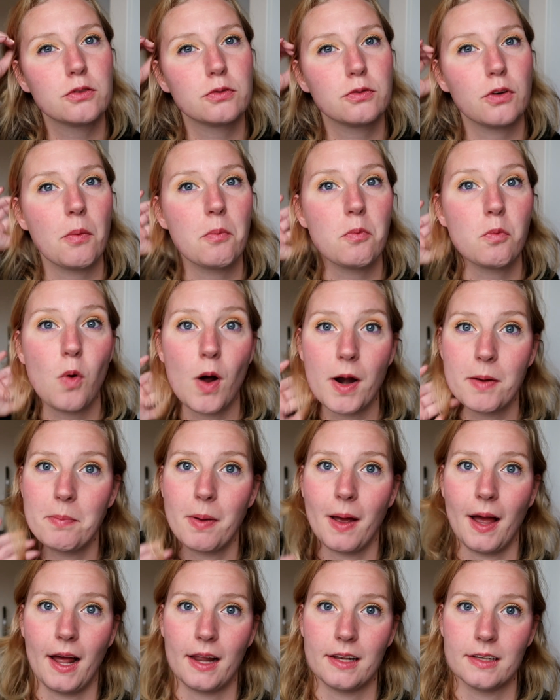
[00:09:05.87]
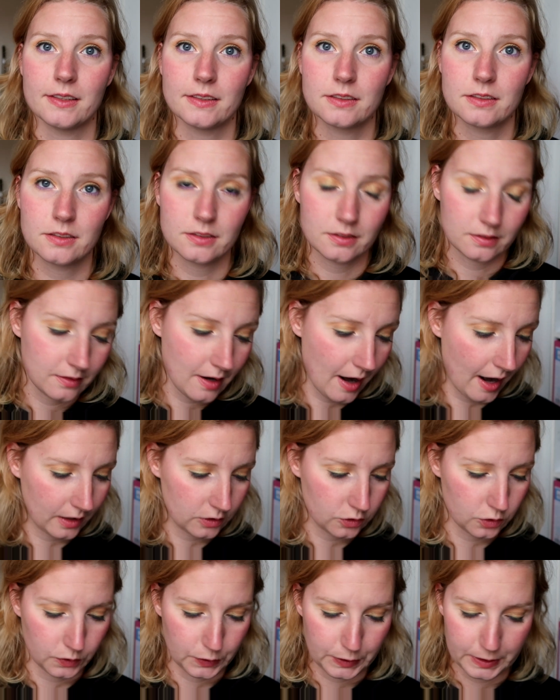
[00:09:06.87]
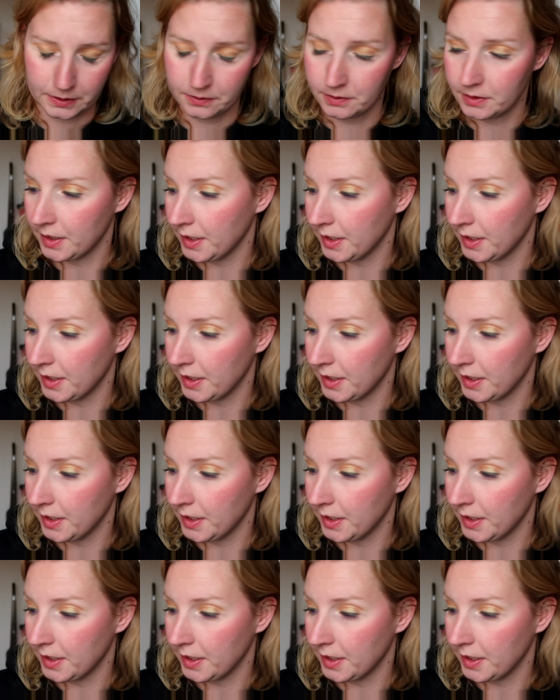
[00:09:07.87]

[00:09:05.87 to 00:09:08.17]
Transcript: from 1 palette, actually.